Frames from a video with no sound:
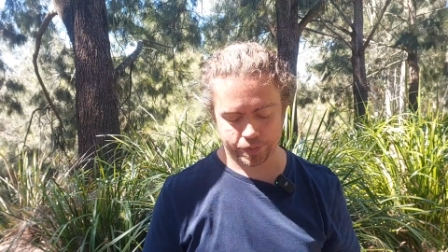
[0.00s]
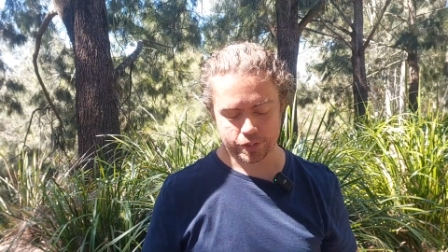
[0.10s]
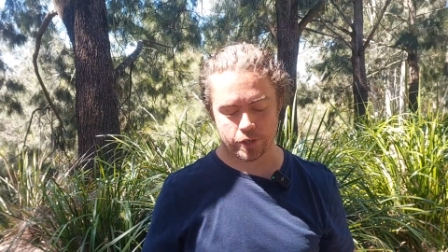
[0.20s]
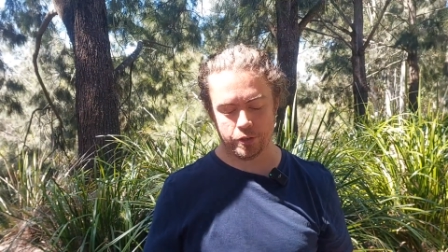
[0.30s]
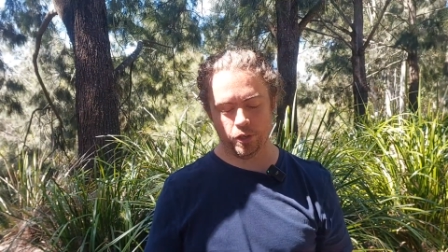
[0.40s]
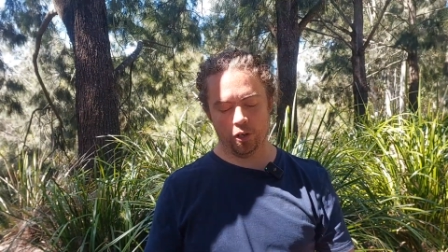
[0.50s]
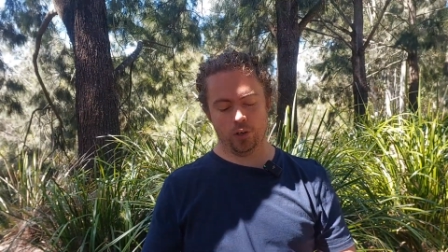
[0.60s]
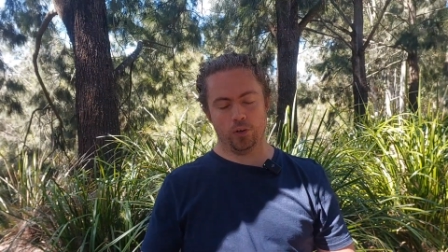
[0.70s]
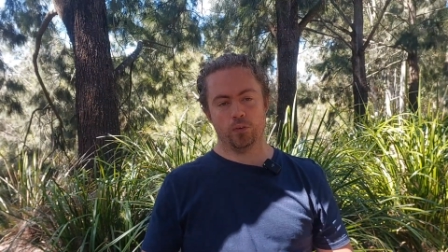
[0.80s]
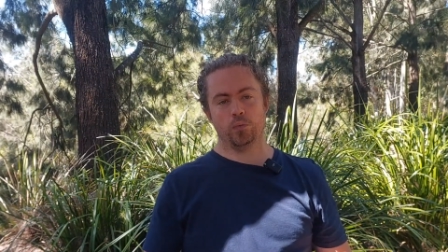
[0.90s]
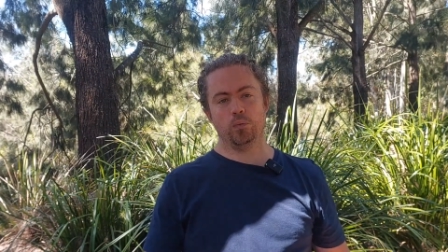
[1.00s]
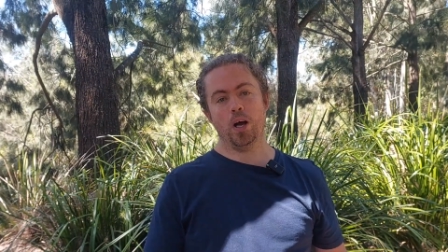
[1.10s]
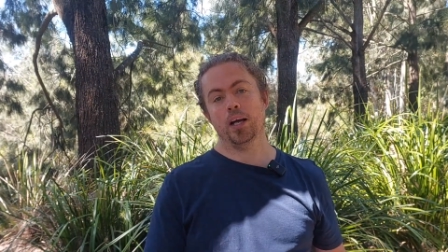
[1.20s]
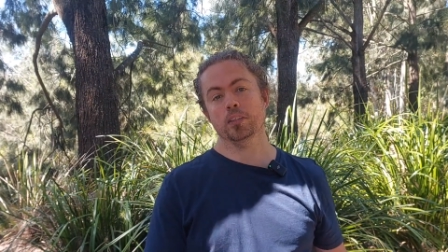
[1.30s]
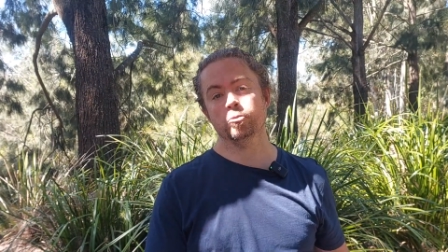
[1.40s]
So
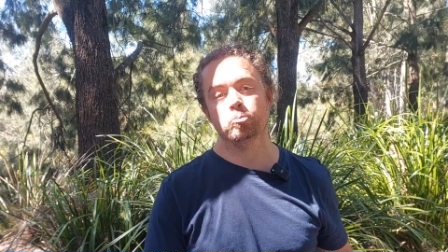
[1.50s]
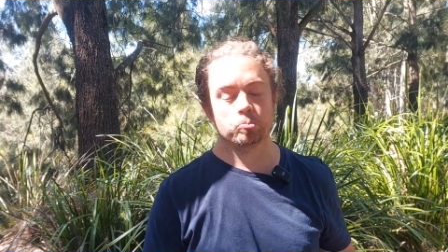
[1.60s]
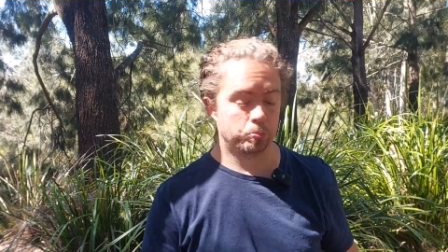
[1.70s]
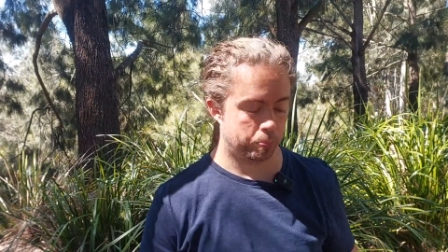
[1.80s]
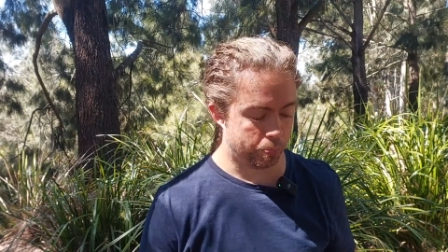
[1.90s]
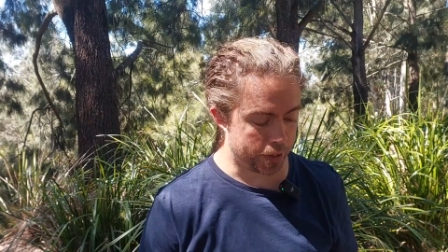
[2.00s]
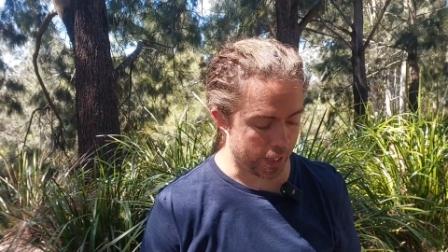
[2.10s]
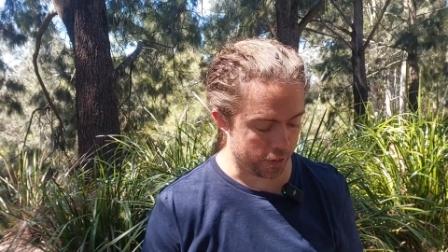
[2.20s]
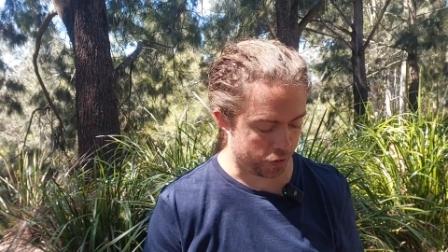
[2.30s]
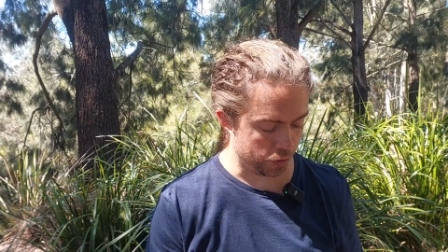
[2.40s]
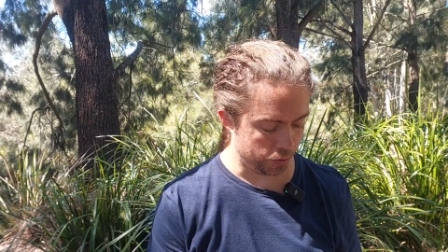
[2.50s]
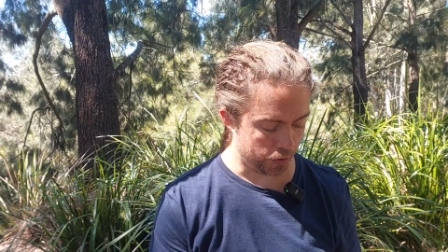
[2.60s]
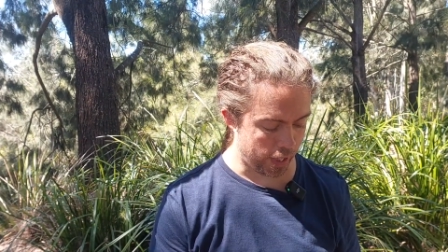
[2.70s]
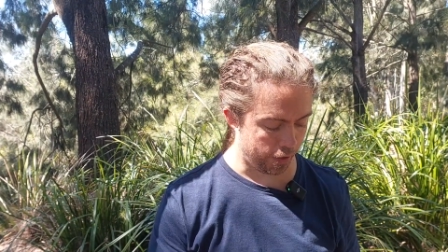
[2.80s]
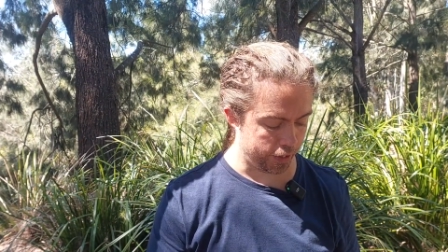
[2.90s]
one
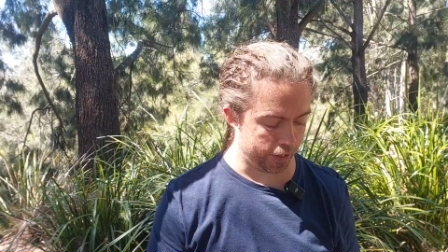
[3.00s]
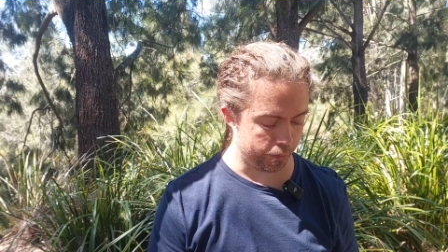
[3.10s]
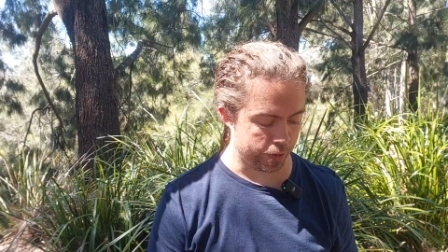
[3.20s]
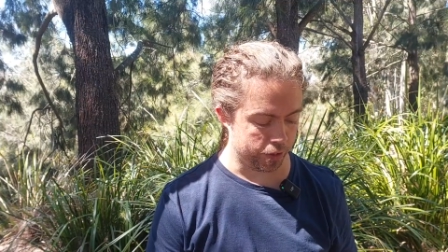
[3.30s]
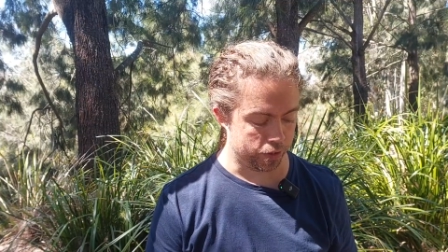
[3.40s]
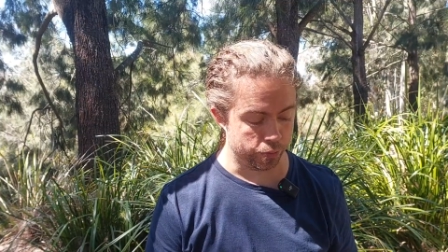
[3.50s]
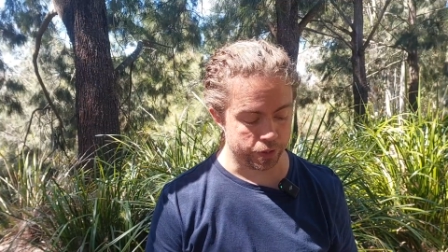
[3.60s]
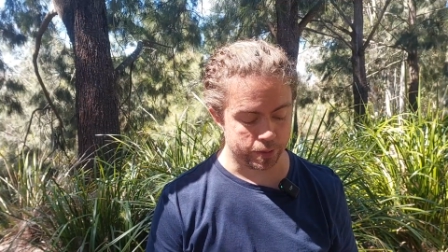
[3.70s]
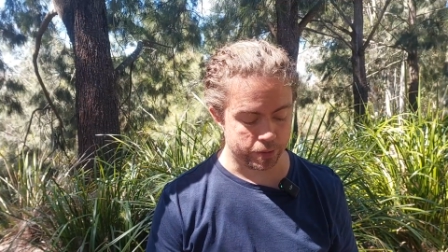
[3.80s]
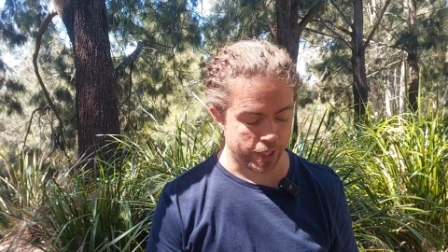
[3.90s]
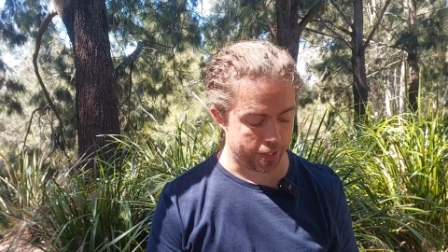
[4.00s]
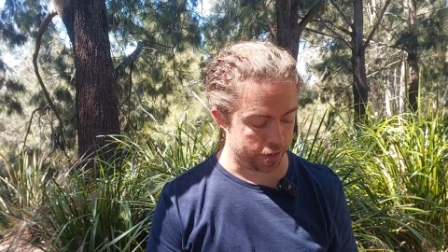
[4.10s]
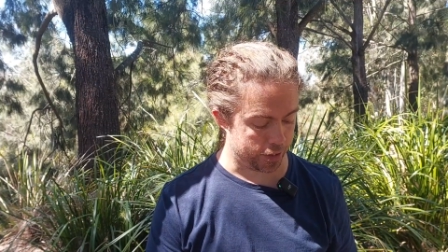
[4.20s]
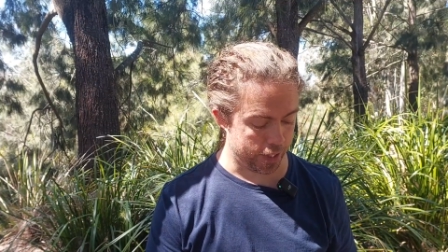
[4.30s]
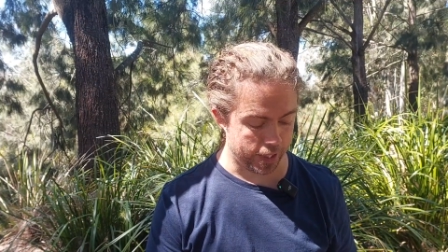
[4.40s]
potential area that we could do with some
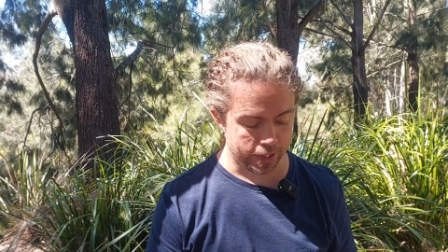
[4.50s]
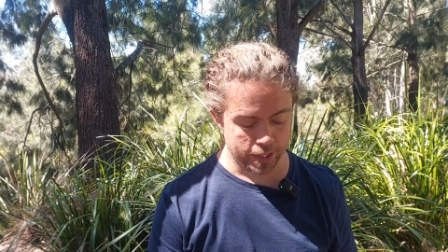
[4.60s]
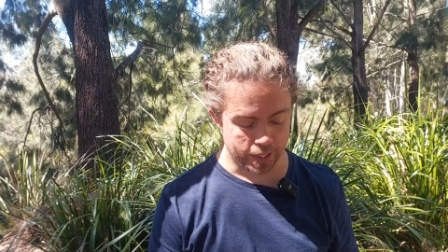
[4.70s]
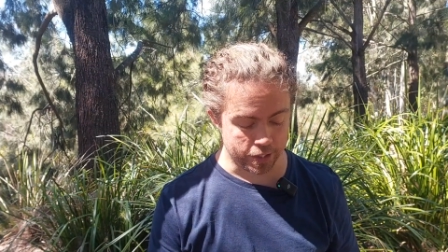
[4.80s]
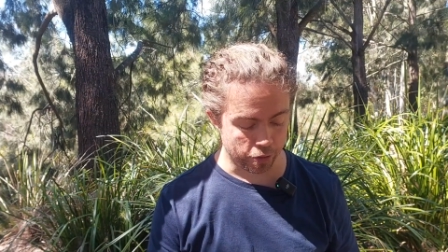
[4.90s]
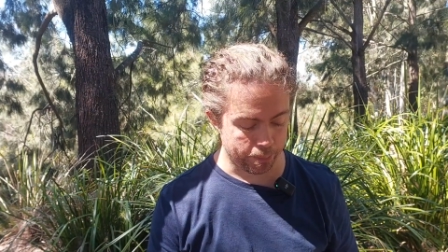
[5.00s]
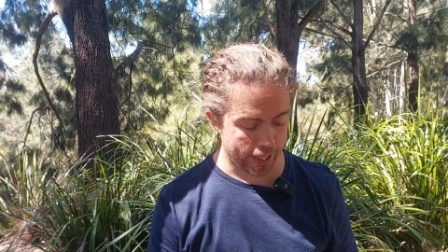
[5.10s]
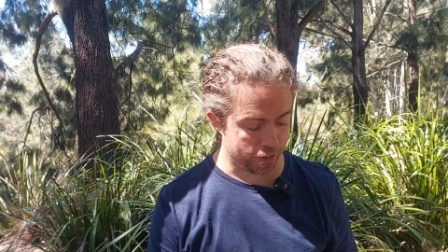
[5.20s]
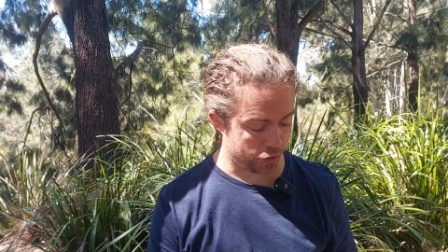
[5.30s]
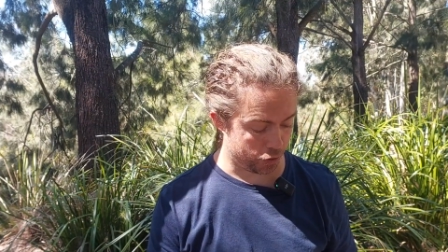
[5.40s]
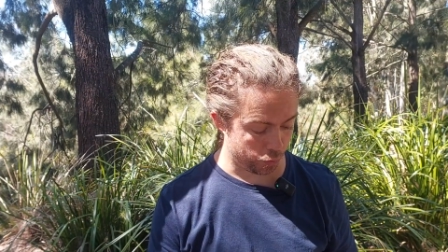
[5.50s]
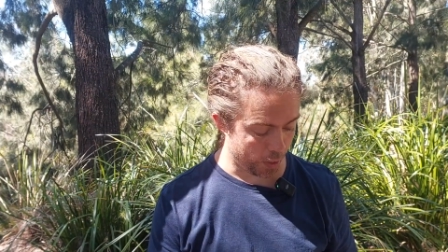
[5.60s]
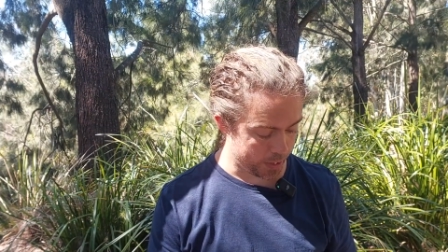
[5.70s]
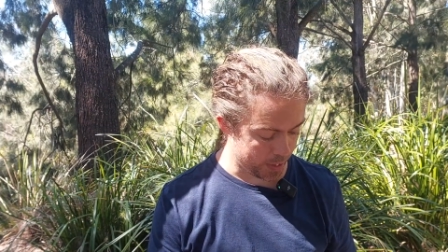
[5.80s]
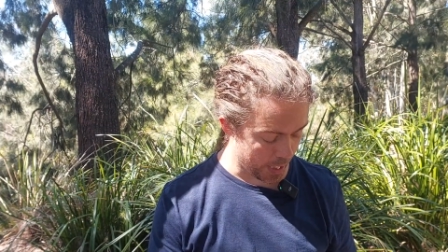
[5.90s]
changes here is on page
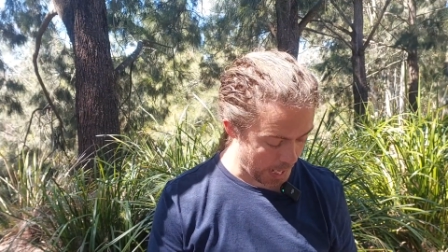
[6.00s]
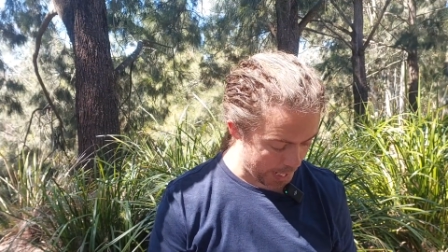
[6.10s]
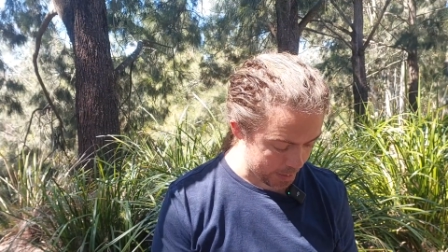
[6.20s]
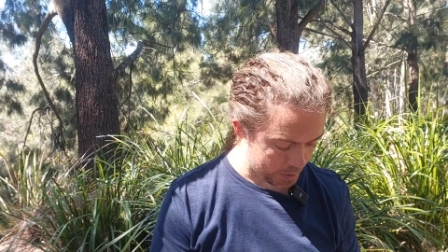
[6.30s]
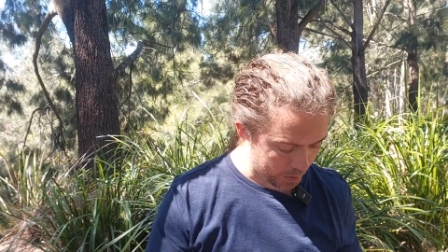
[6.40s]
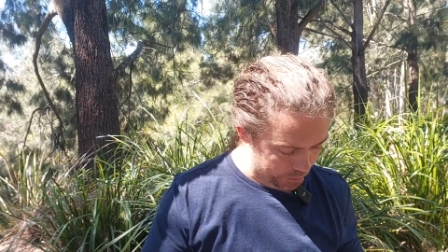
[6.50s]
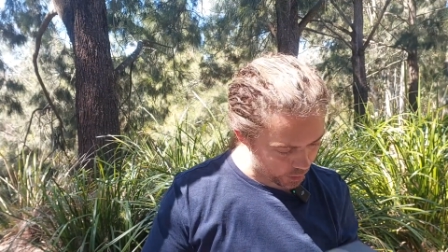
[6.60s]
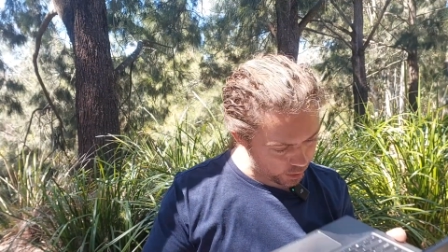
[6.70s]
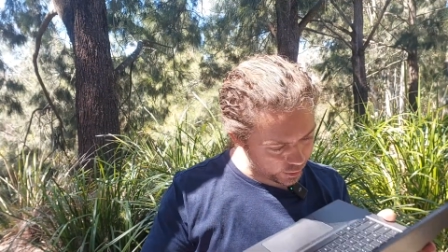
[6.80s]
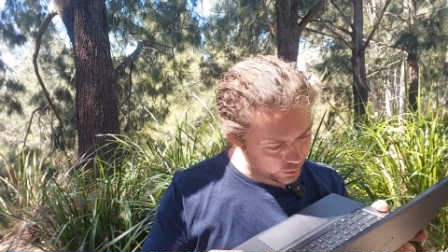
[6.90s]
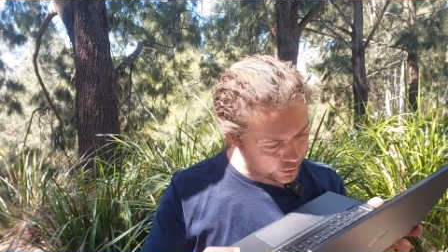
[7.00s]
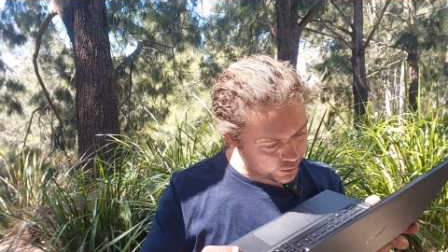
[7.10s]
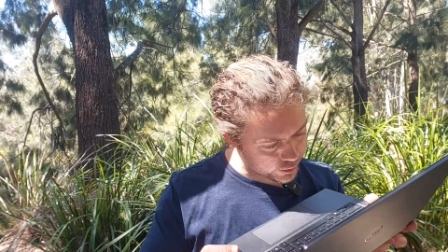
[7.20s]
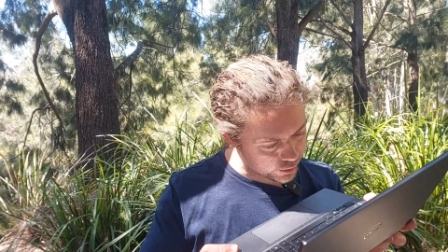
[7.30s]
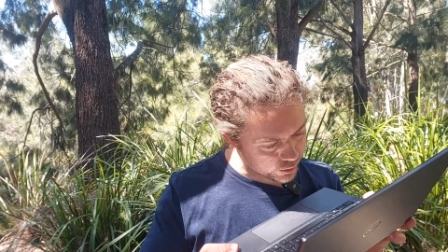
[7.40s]
28 of the guideline.
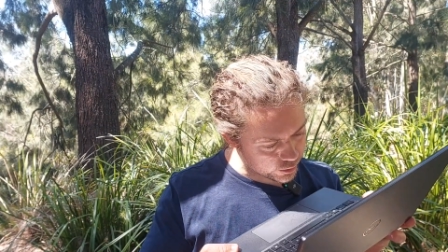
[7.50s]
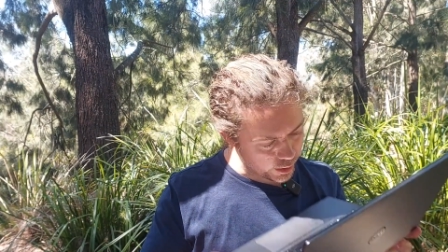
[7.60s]
Is it?